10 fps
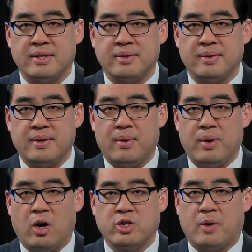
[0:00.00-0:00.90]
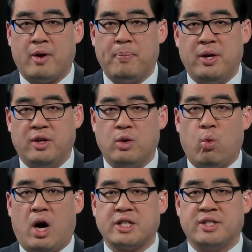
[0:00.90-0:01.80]
Uh, you know, we all talk about peeling the
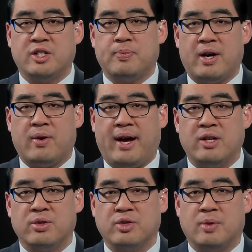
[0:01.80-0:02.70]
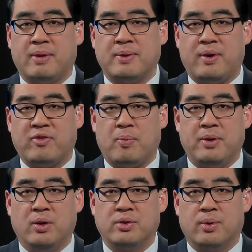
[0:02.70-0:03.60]
Washington's better angels. Sometimes we have to
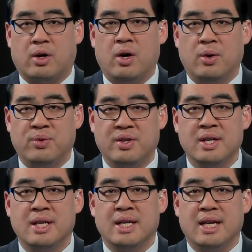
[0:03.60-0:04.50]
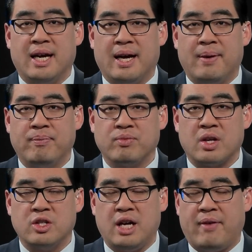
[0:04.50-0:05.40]
peel to our own. Um,
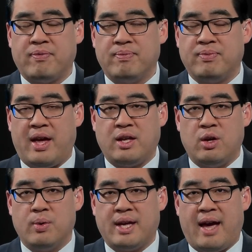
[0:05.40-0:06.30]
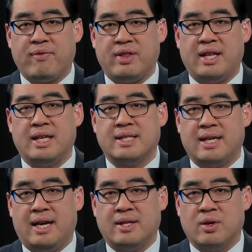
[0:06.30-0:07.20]
Jeff, thank you again for that
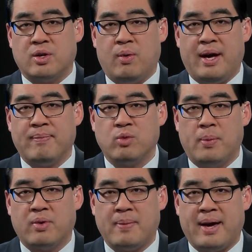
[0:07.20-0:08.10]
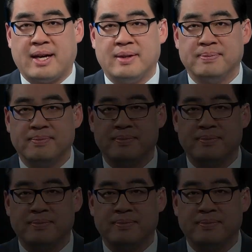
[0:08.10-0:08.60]
insight. Don't go away. We'll be right back.